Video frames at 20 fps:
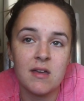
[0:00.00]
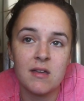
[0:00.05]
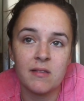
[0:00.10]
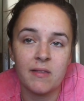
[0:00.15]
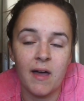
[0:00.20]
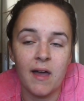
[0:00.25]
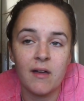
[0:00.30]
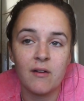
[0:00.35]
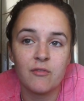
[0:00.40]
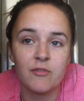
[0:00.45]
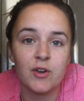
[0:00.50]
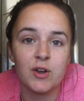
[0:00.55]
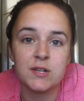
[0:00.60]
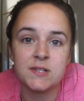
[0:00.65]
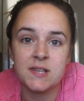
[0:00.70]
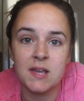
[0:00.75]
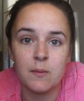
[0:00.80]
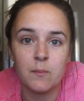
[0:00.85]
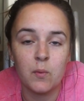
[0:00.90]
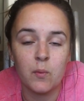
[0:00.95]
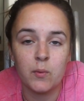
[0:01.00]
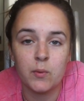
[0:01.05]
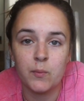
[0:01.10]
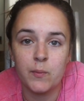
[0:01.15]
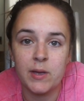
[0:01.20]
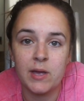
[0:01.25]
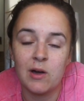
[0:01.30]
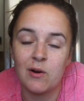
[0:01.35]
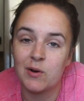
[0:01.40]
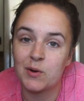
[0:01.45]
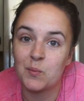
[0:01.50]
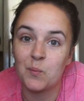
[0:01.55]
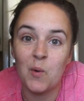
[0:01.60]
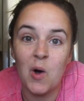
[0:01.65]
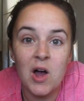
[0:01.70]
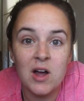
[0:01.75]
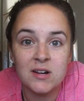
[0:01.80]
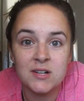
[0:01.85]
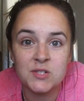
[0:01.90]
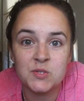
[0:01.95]
Like, for example, when we go on
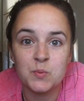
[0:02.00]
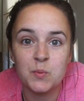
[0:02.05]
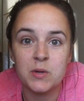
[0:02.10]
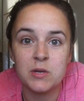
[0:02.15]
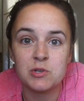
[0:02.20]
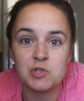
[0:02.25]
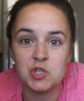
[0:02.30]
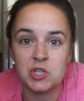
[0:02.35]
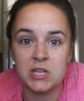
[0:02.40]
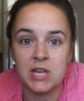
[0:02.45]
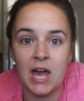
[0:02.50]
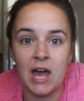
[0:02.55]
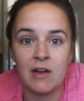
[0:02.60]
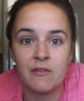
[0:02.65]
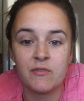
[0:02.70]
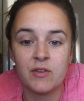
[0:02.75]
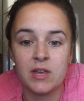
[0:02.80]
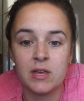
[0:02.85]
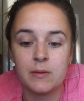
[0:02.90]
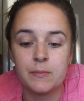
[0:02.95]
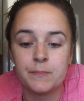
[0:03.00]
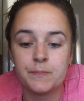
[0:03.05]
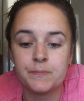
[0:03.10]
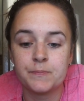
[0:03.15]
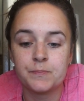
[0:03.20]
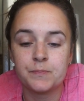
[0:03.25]
walks, we usually have him